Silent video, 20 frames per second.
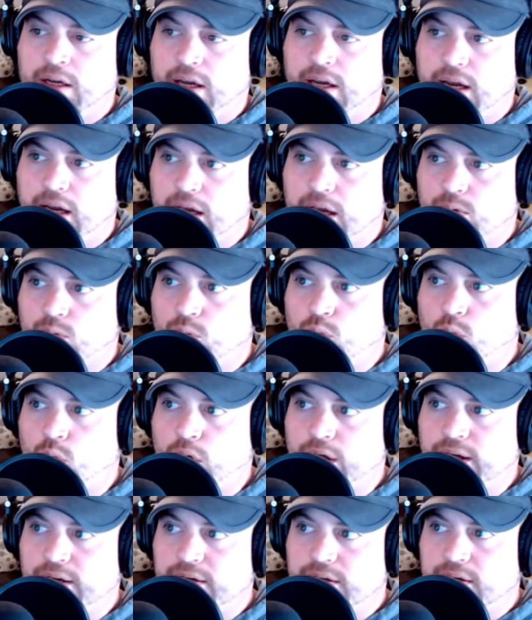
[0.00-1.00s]

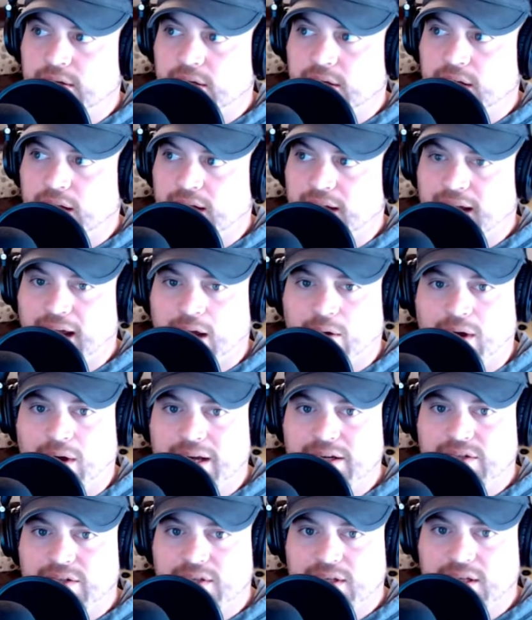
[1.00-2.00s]
and how
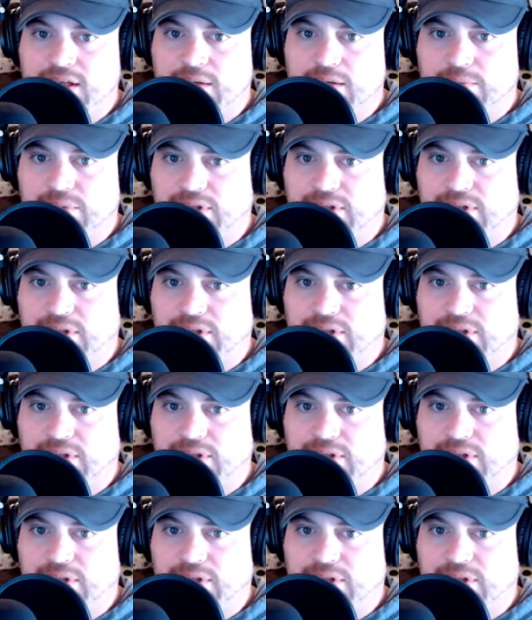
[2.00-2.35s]
I see it